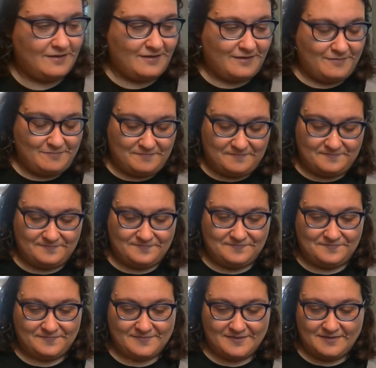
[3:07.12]
Oh,
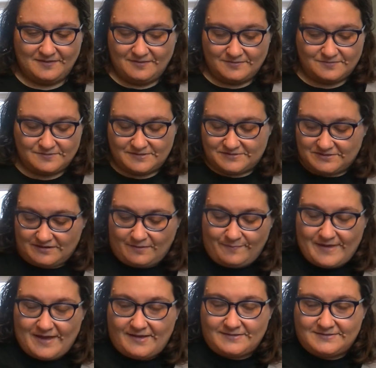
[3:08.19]
there's a little
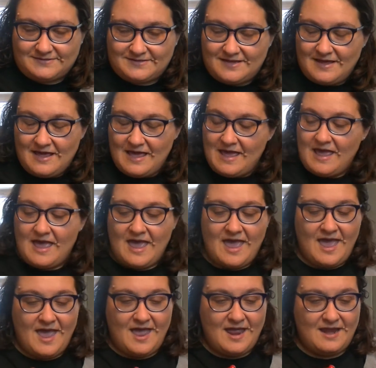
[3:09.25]
base.
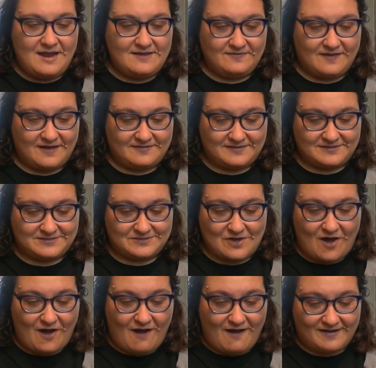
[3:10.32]
And he's got this
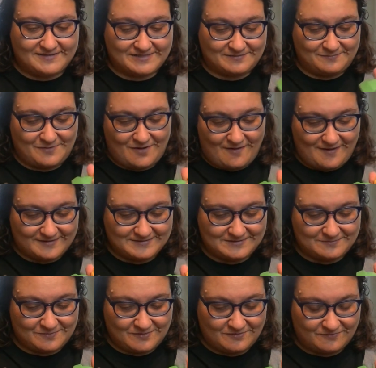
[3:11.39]
awesome,
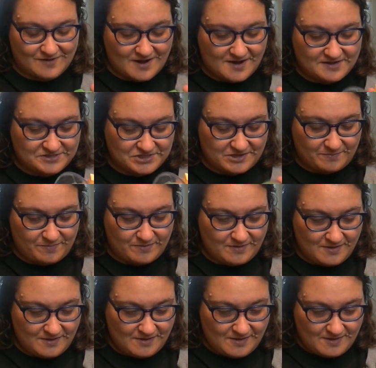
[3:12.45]
awesome rocket ship
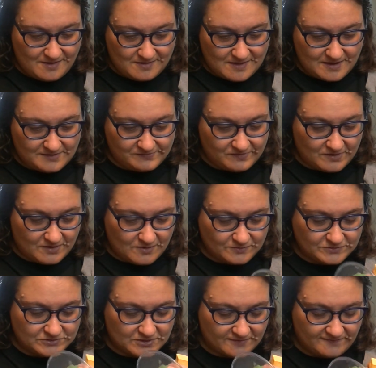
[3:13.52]
that he's going to go
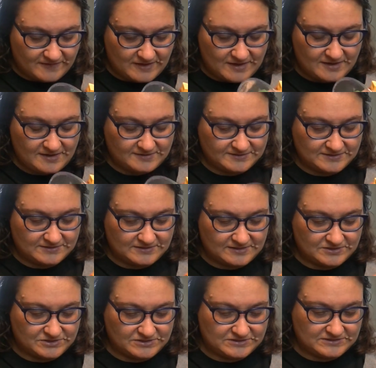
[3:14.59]
surfing in. He doesn't
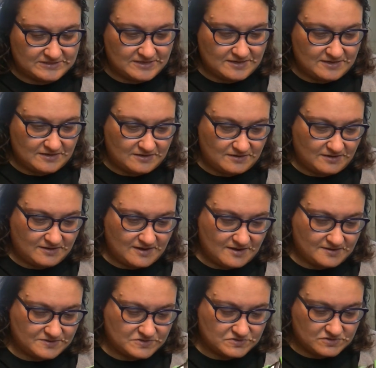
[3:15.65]
actually sit in it. He kind
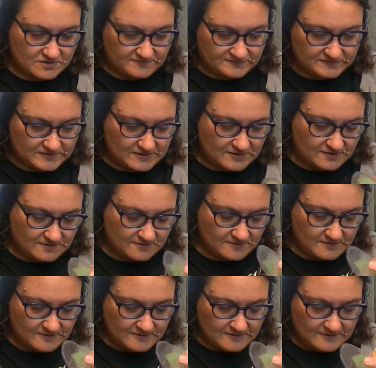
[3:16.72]
of surfs in it.
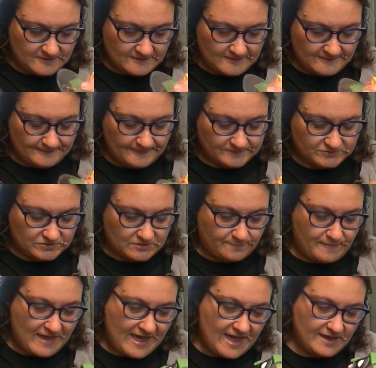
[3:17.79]
There's little
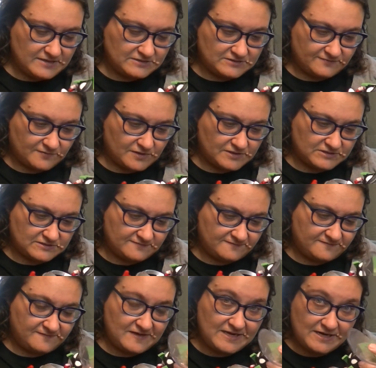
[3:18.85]
pegs for his
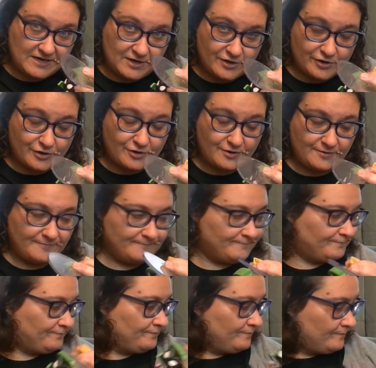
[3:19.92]
feet here.
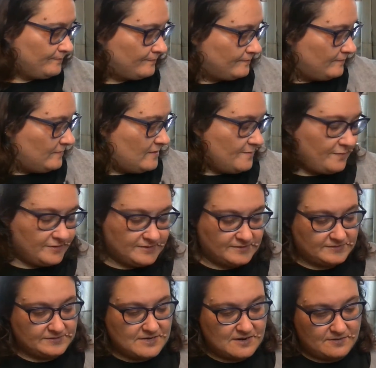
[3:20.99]
Yeah, put
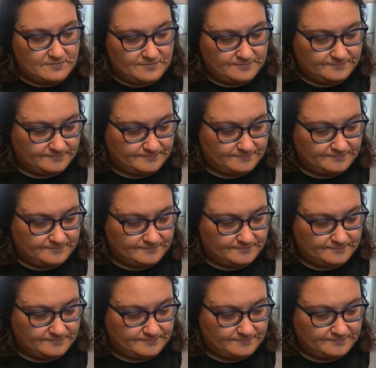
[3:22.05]
this down.